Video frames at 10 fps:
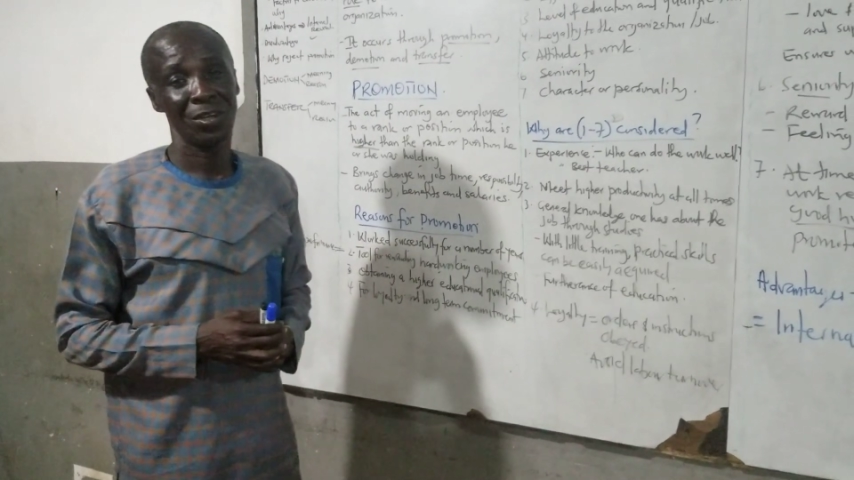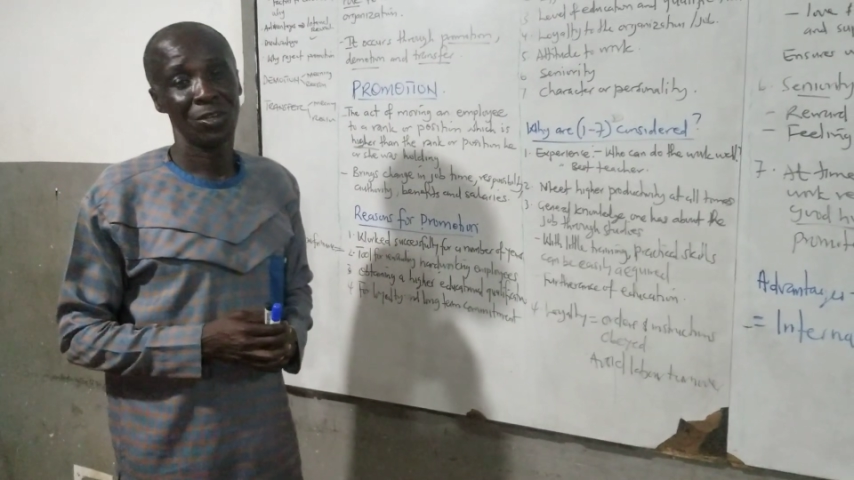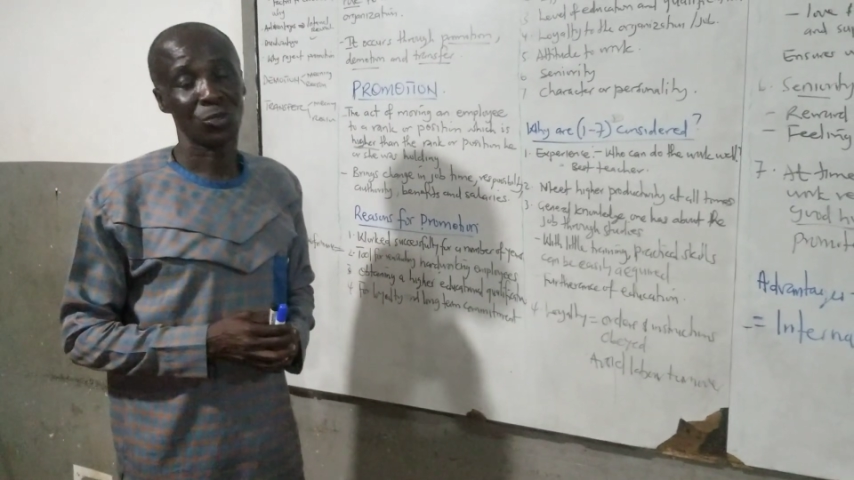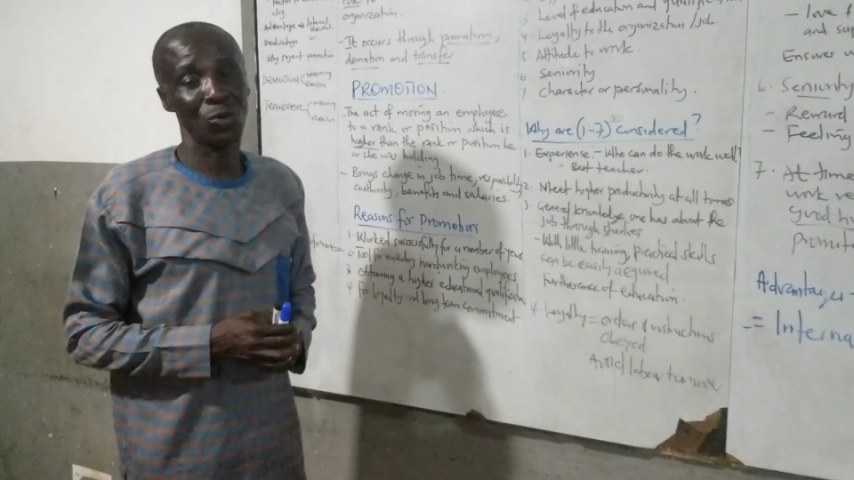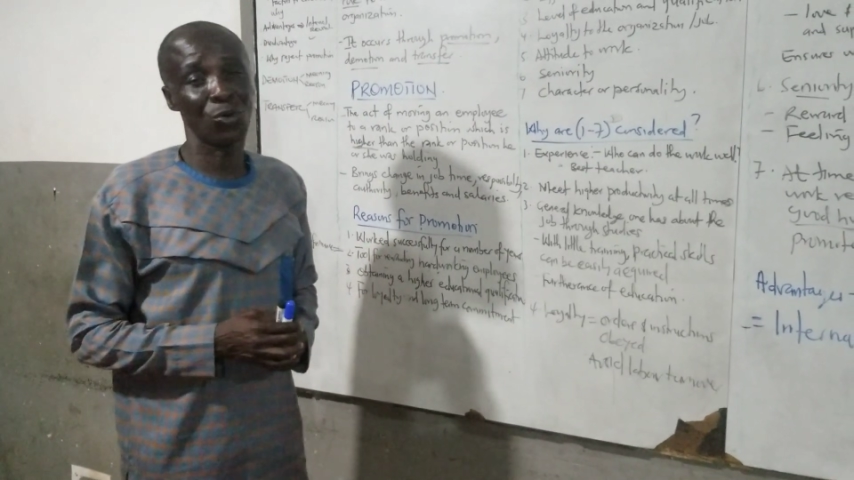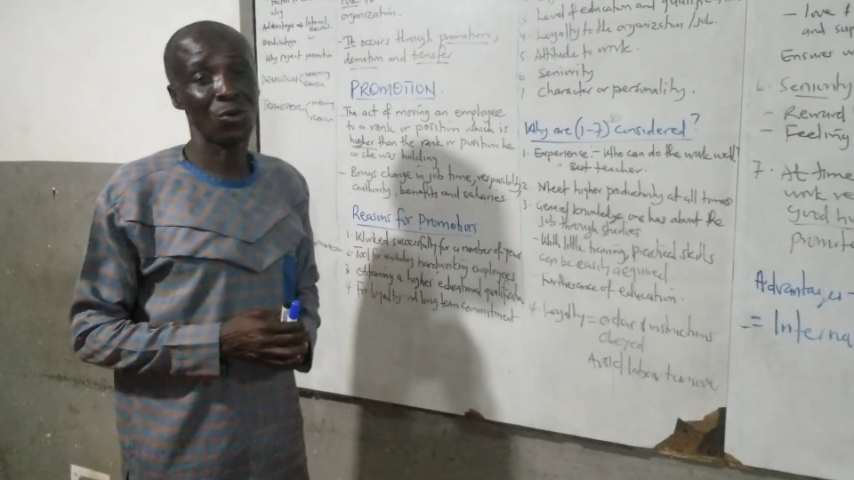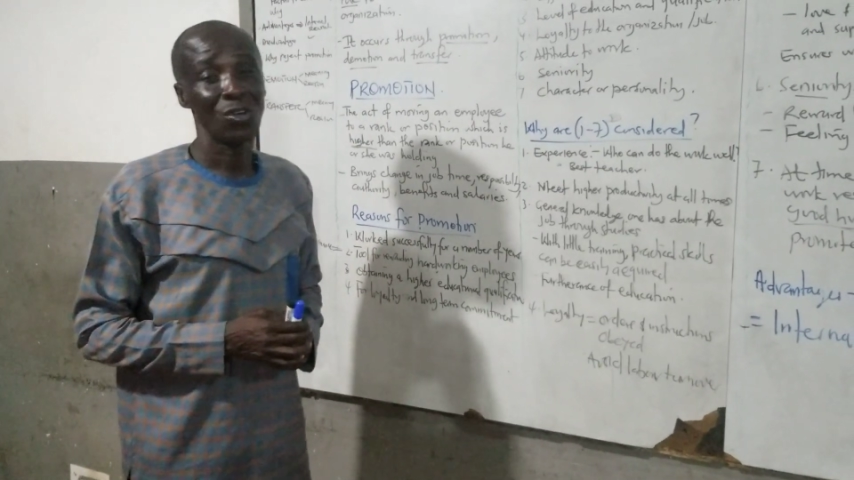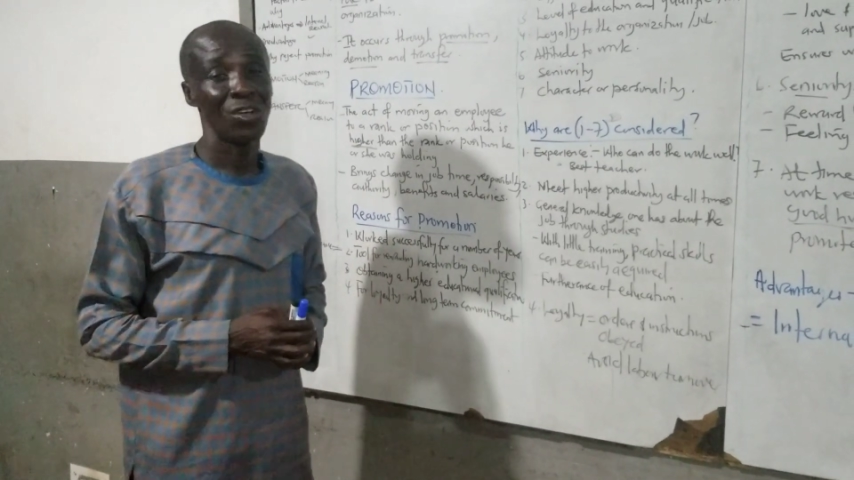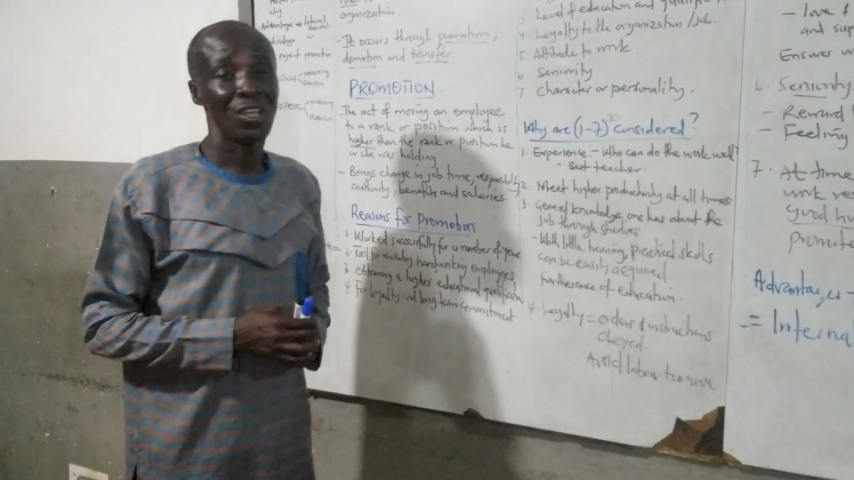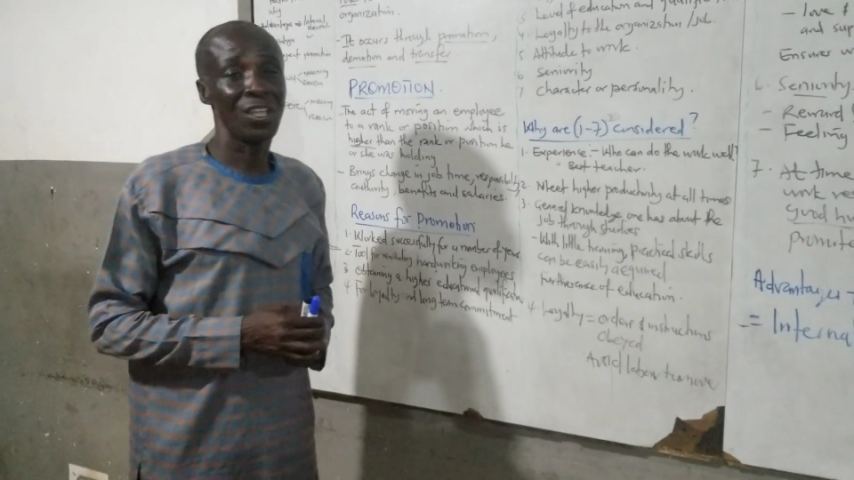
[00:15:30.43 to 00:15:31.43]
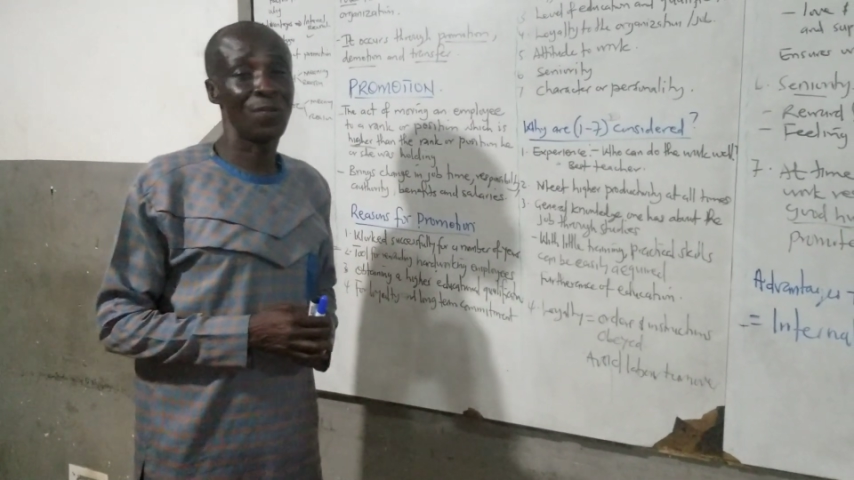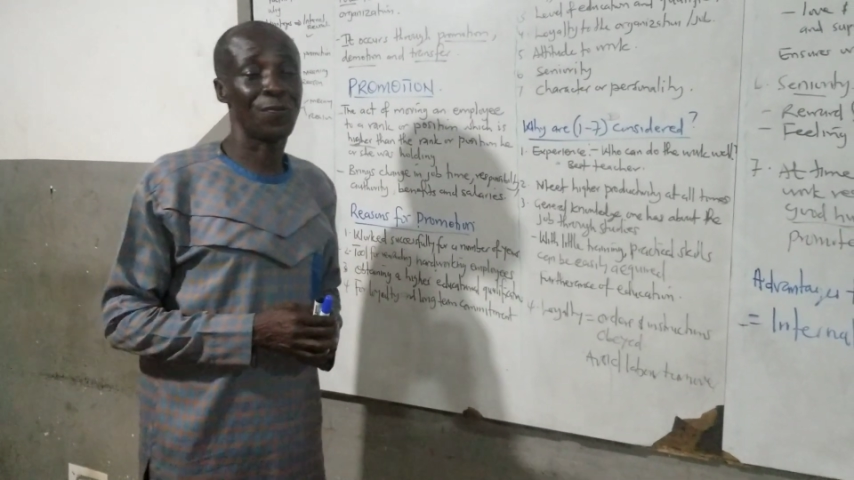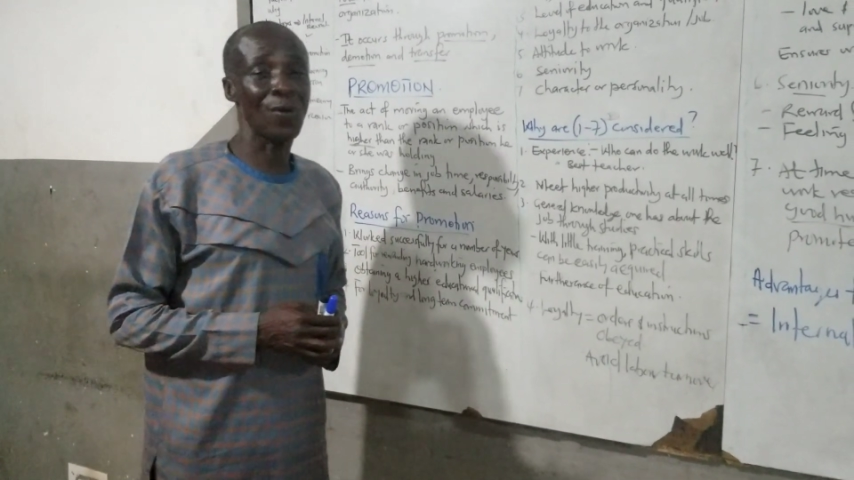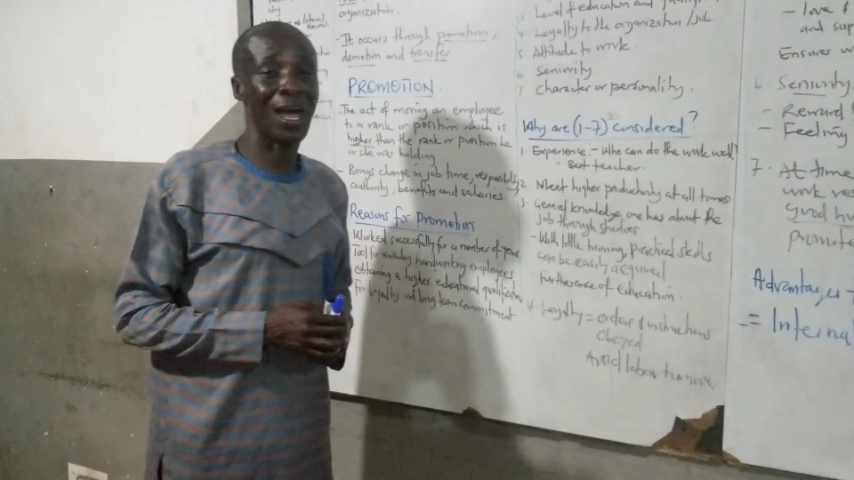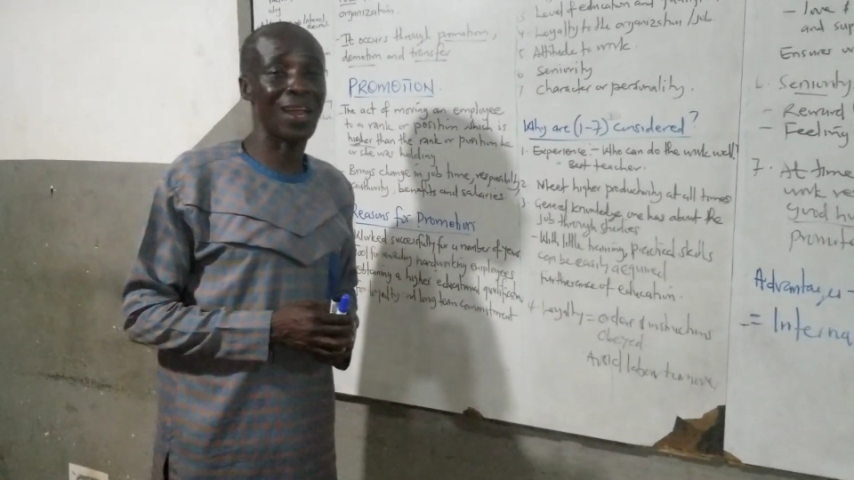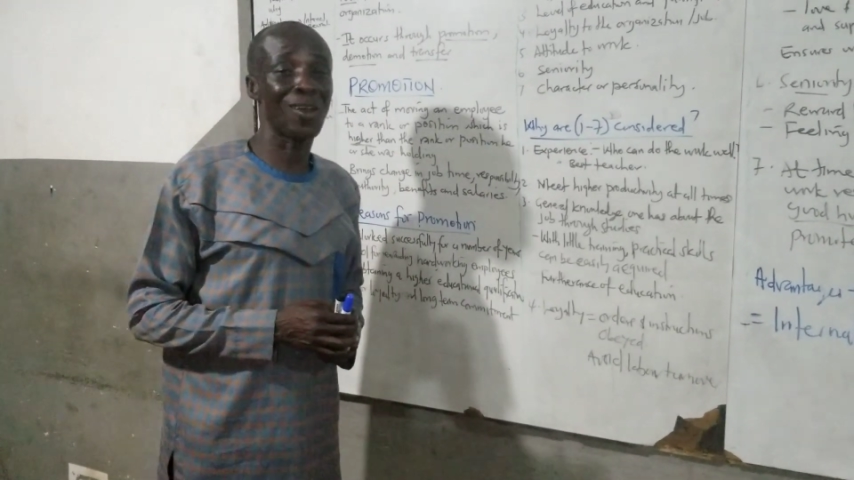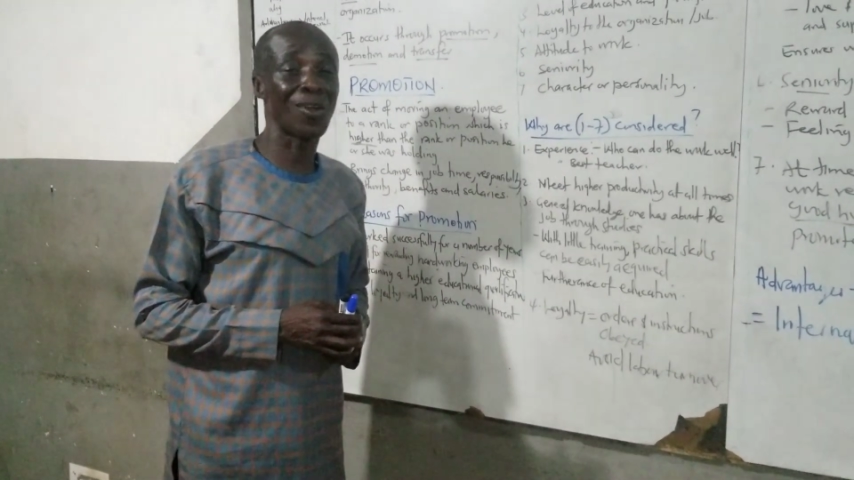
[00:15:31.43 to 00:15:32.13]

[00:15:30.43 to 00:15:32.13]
So if you are